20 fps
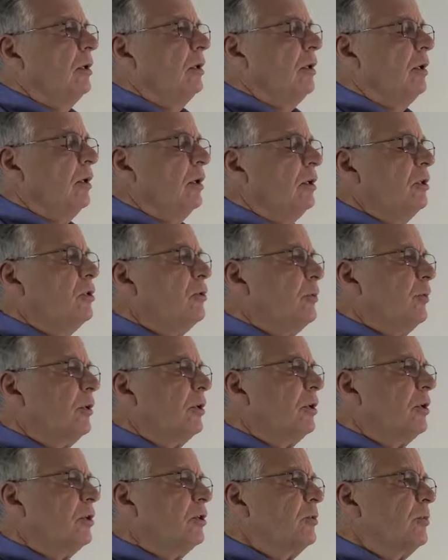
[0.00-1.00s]
The
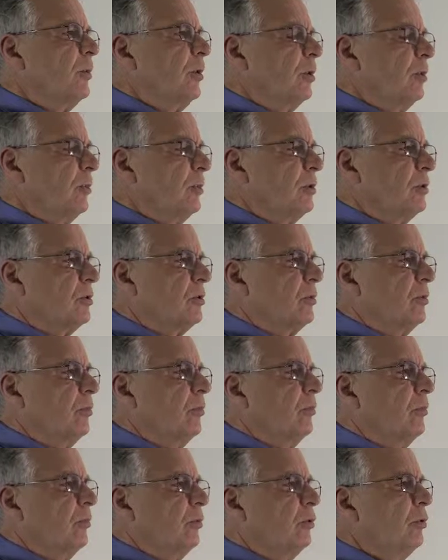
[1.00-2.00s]
Innsbruck experiments
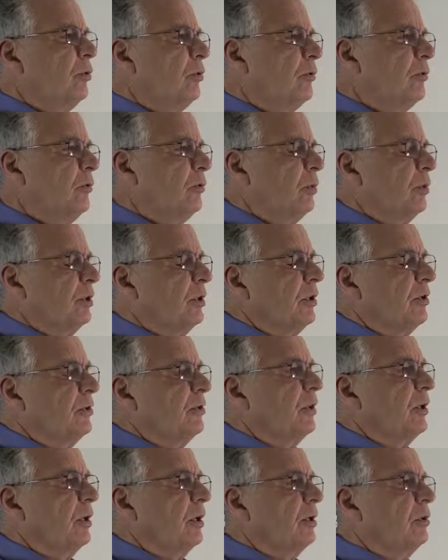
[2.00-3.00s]
proved what they
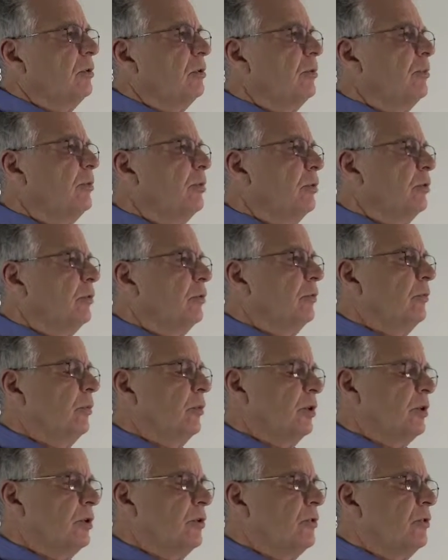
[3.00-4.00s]
set out to prove,
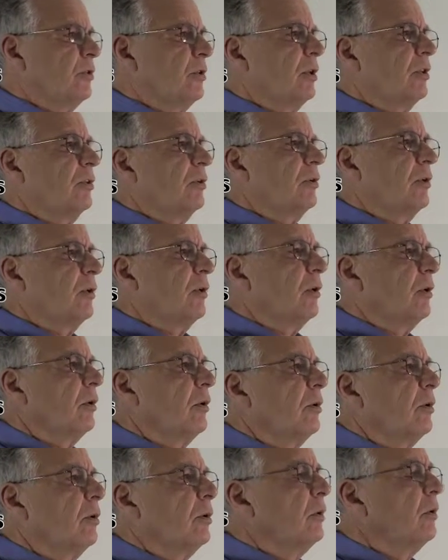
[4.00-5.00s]
which is that there
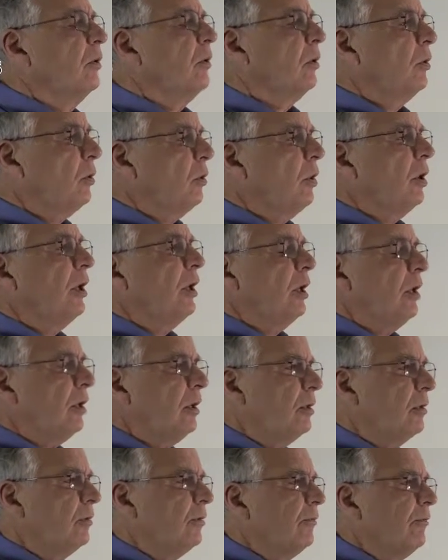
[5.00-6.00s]
are no
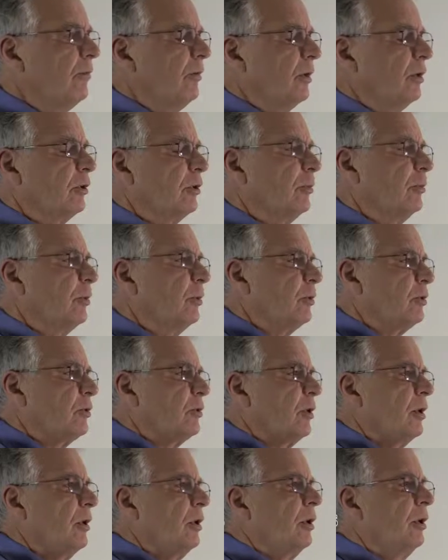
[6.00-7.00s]
hidden
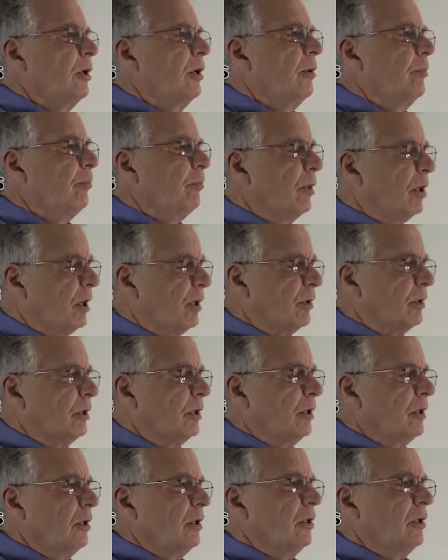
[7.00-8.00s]
variables. But
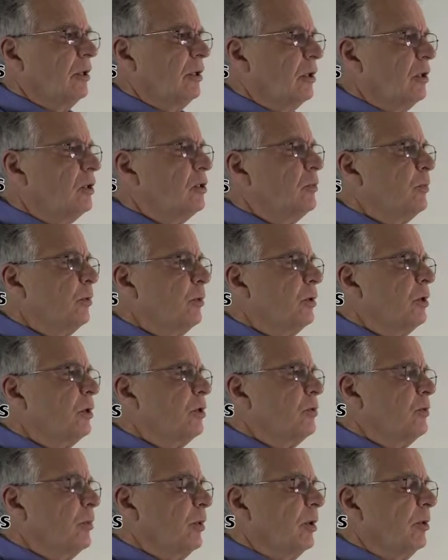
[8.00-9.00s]
the Innsbruck
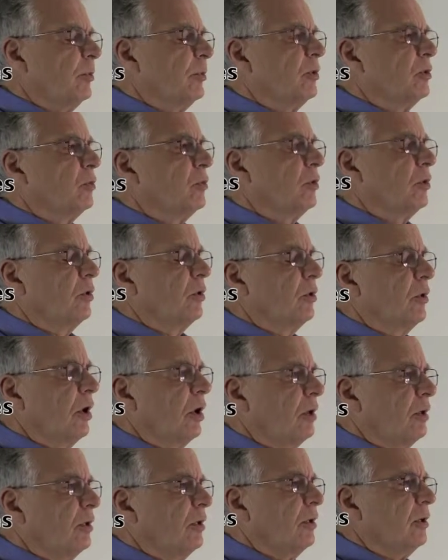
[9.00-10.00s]
experiments were
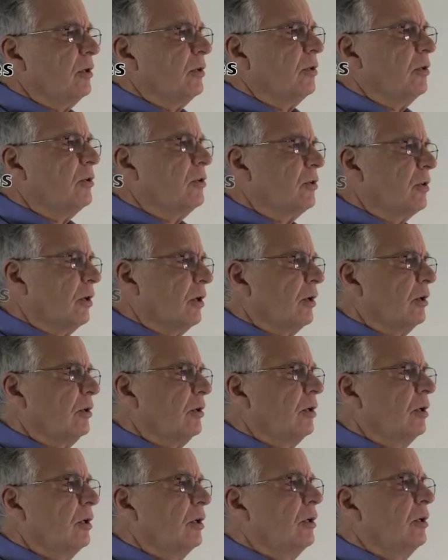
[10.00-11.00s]
not
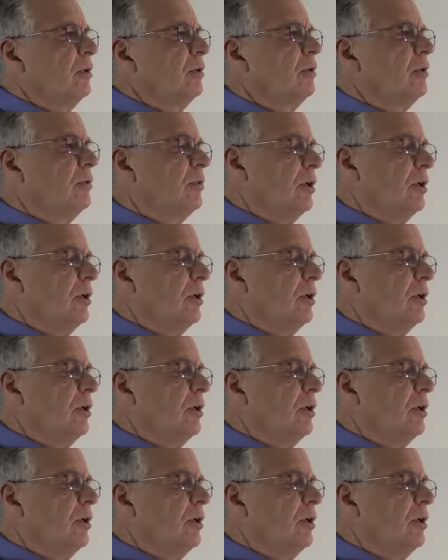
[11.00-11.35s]
designed to